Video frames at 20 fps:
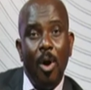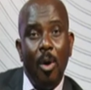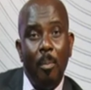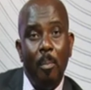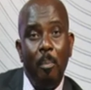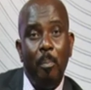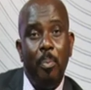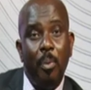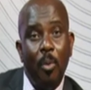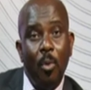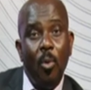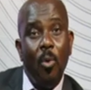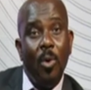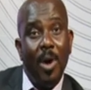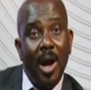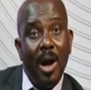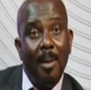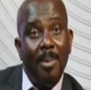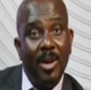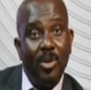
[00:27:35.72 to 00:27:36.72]

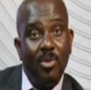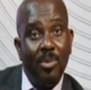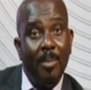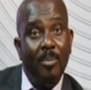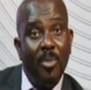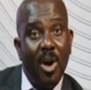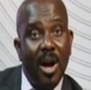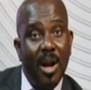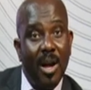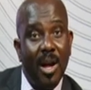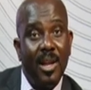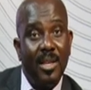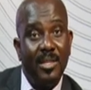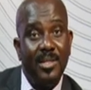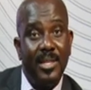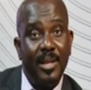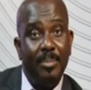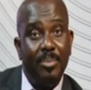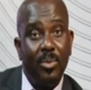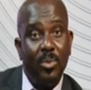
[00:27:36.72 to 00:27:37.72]
mpuga abantu bamwagala
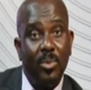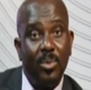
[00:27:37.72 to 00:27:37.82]
sebo